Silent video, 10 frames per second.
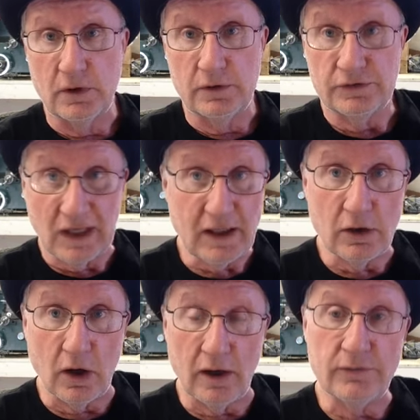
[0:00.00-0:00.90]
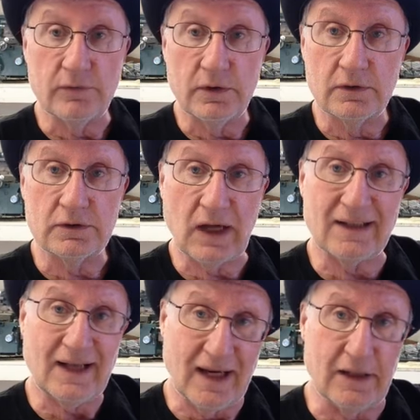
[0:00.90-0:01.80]
Second off, is
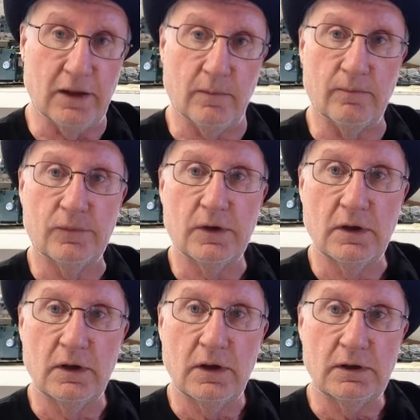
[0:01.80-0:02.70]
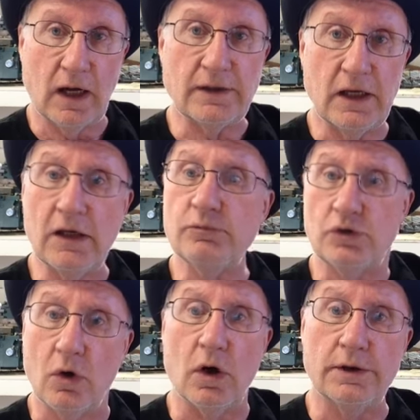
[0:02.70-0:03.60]
titanium. Titanium's
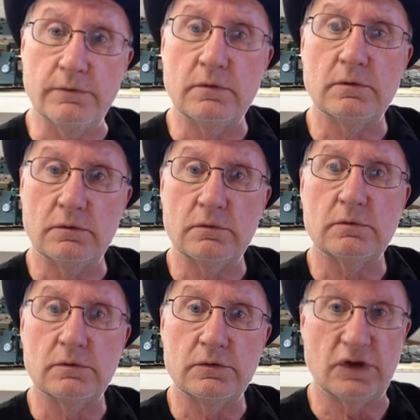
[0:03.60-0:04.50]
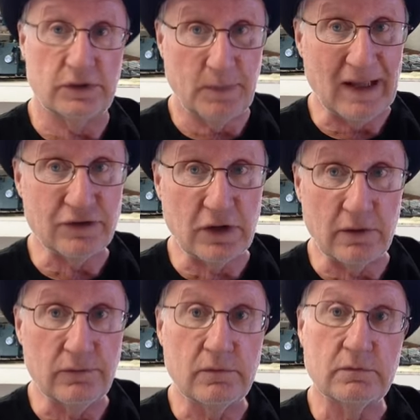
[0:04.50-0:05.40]
good. It's
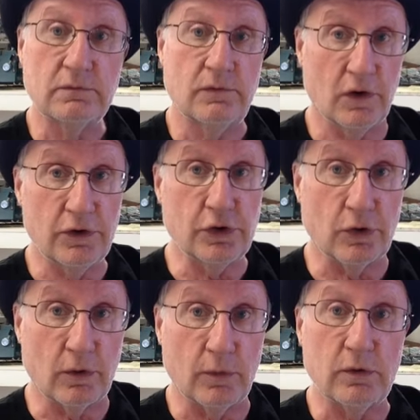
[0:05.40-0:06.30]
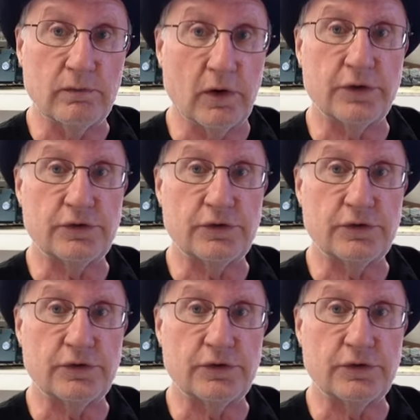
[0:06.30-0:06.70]
expensive, very durable, very